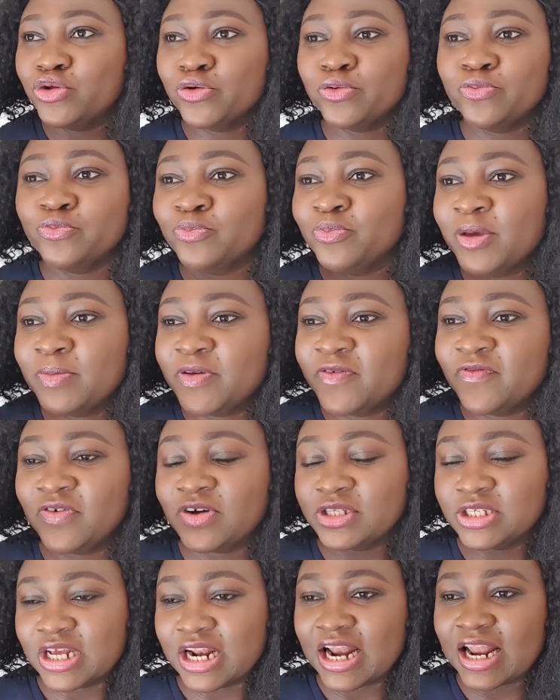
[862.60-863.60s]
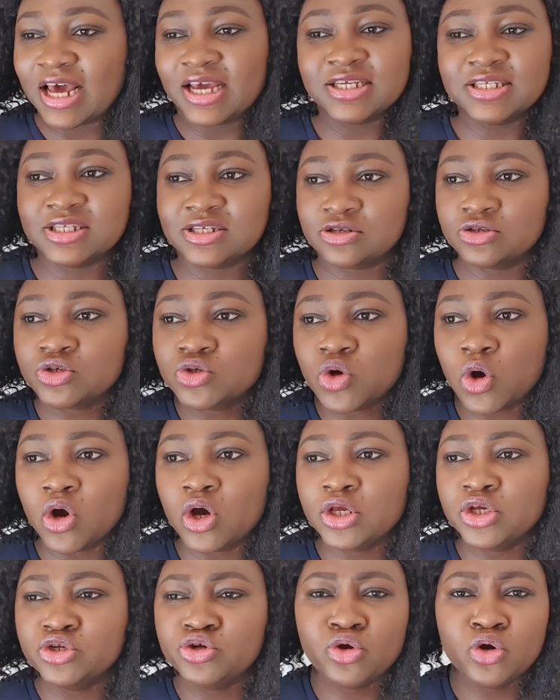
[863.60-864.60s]
maybe fertilize the
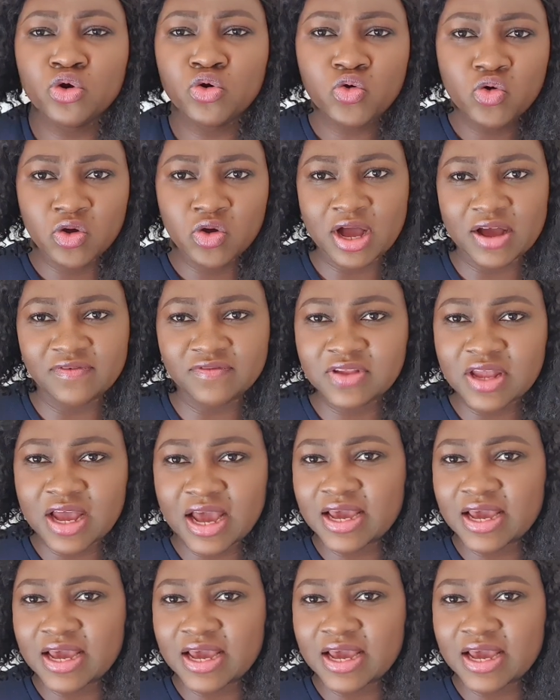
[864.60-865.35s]
soil, you don't look after